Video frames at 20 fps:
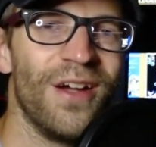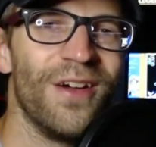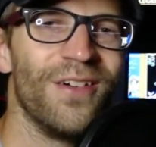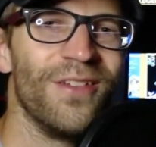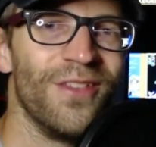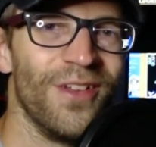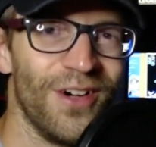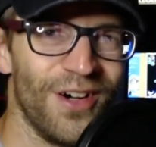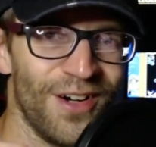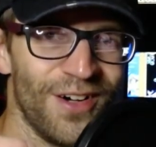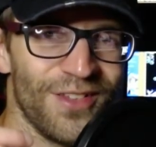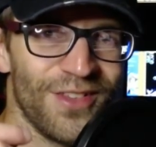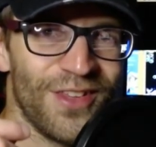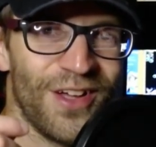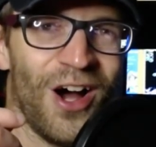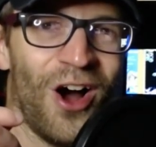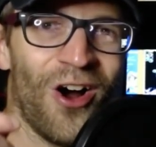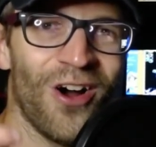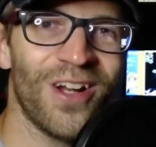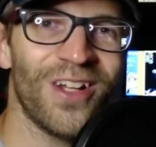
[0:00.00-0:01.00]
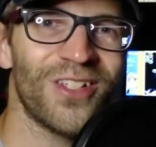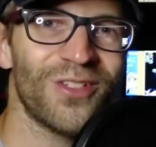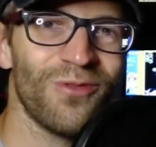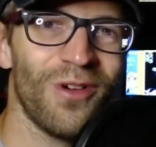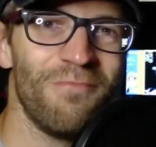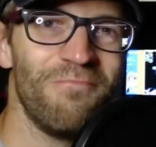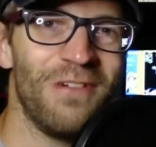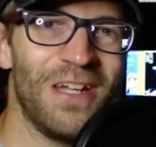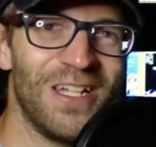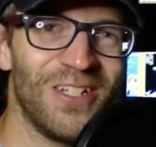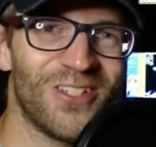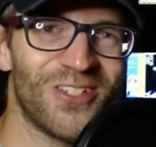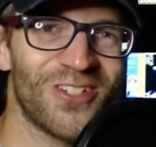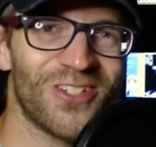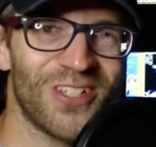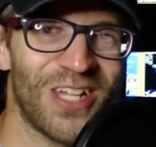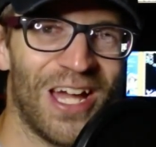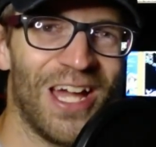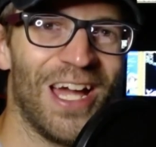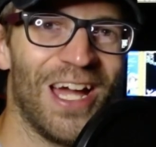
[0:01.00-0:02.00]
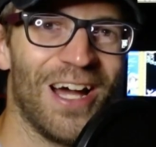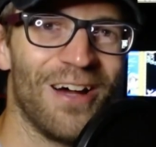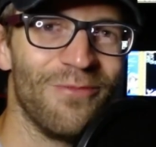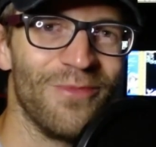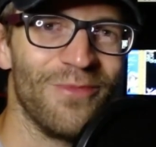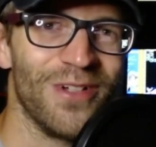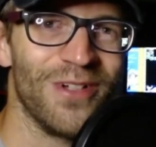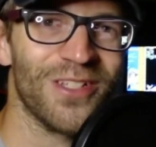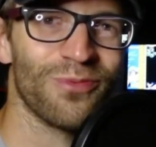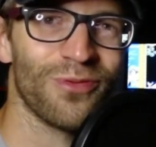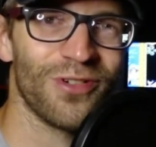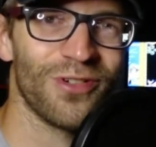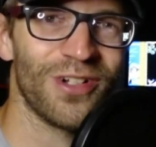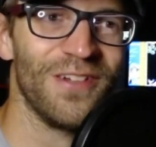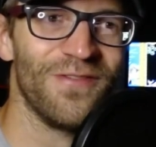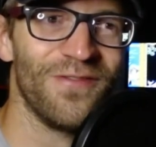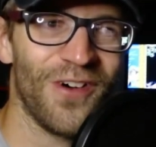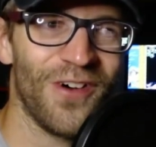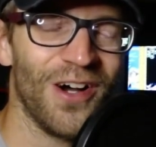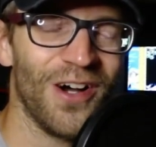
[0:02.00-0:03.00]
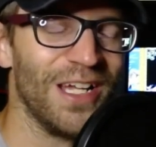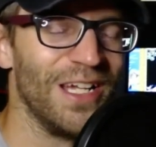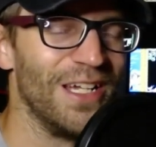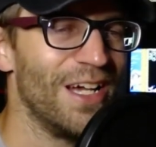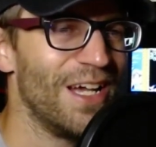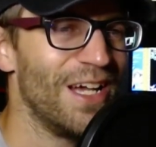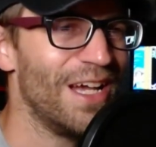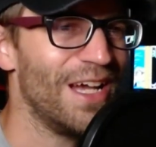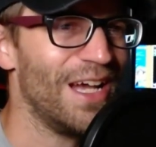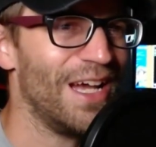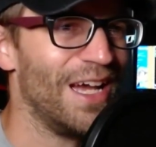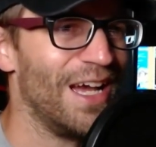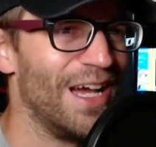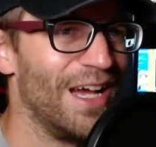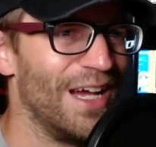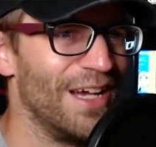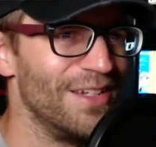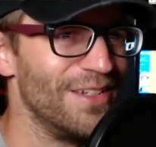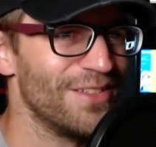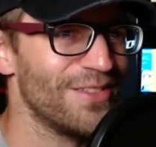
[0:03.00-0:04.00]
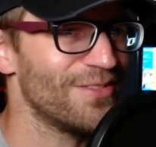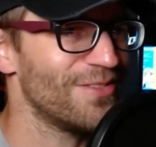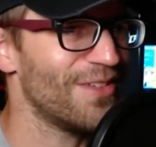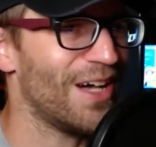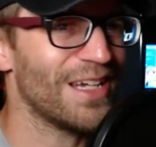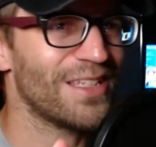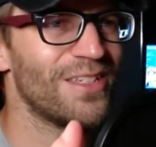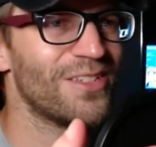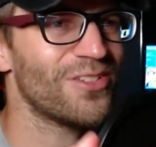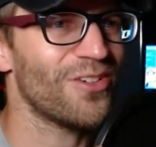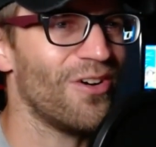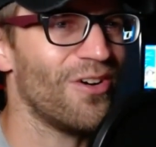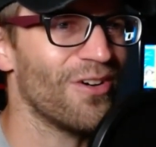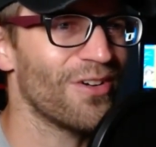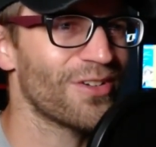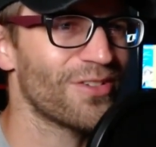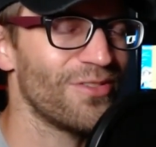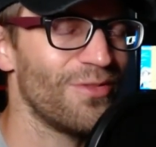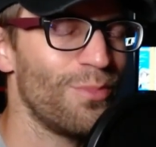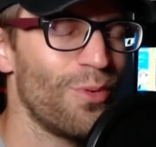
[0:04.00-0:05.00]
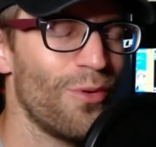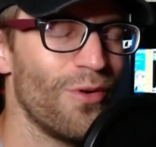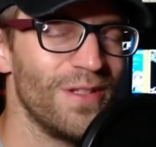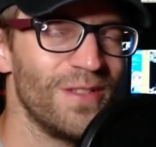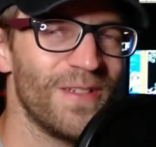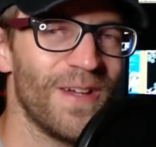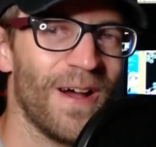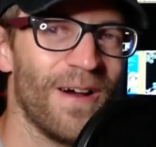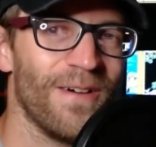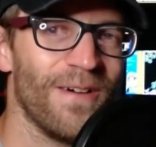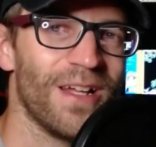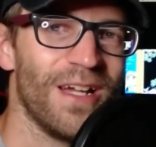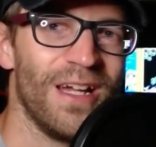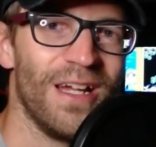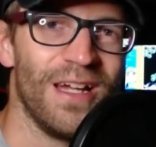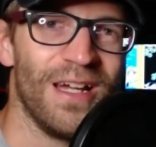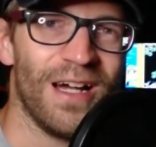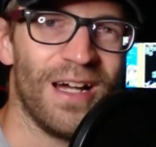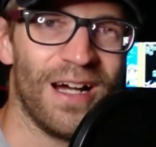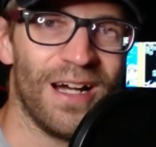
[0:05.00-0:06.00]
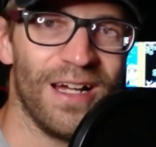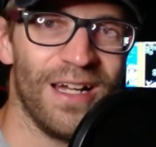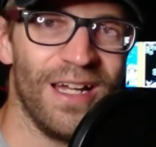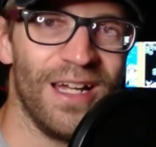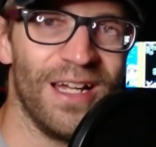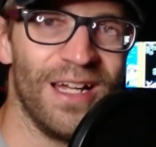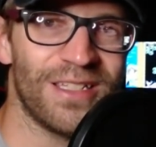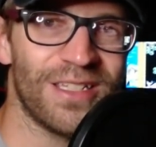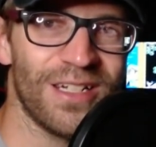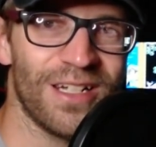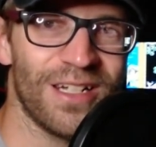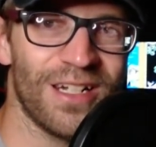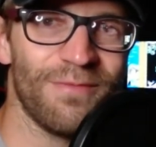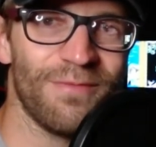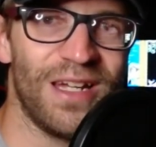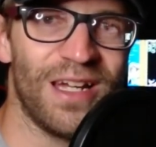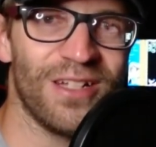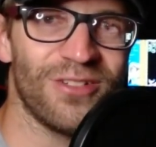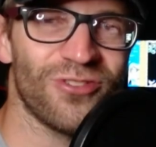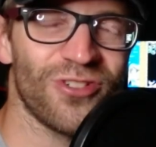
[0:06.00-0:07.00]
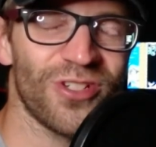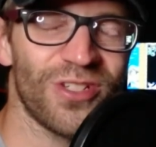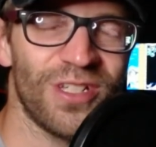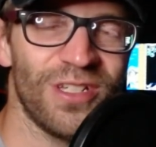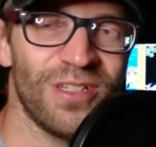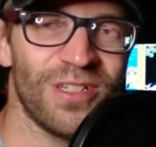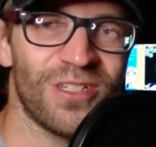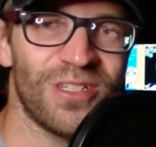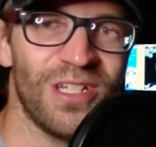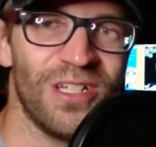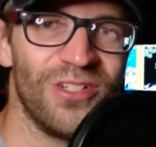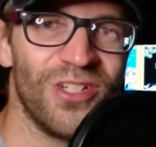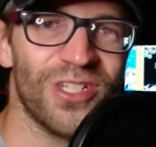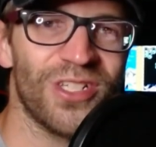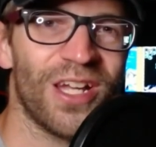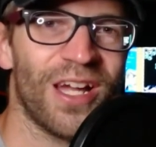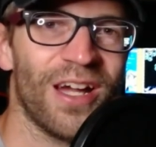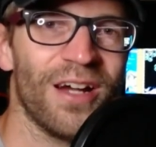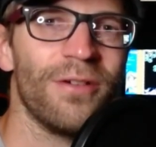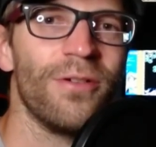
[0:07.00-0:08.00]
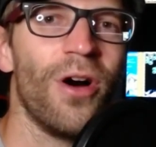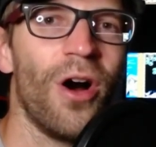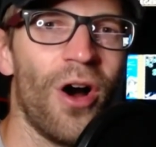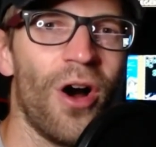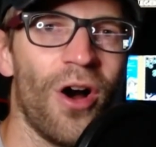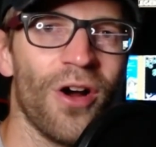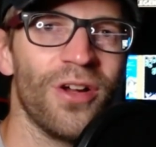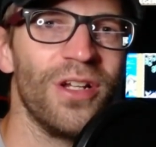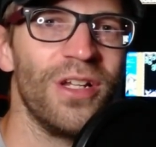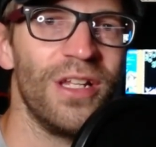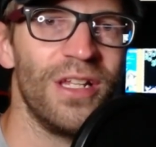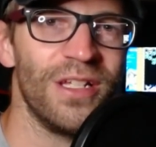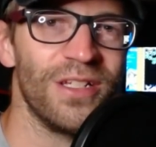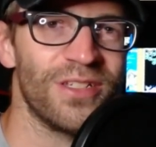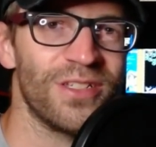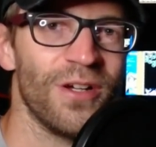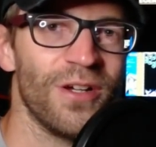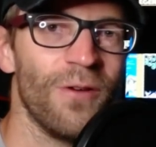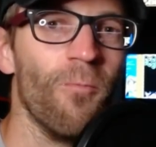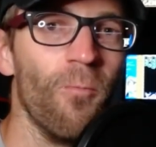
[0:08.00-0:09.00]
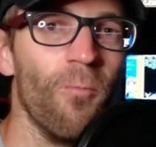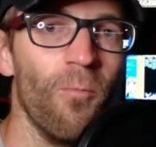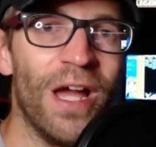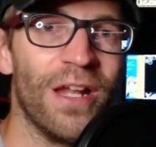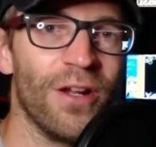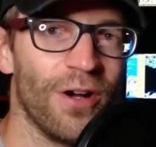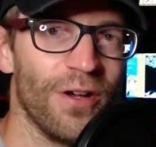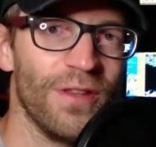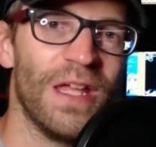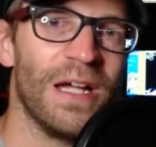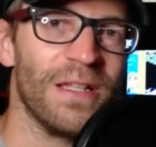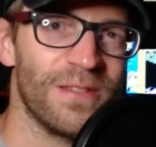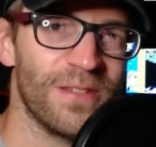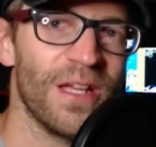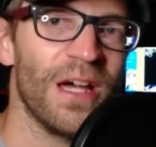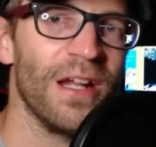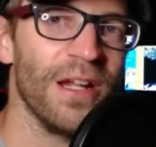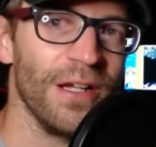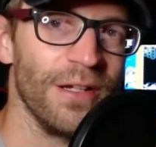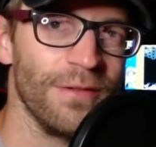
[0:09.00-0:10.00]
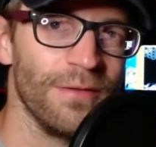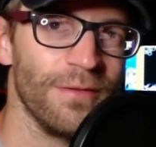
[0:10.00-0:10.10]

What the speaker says: The hardest one being scam is pretty funny, and like this article points out, it's gonna be interesting to see just how hard it is to win on that setting.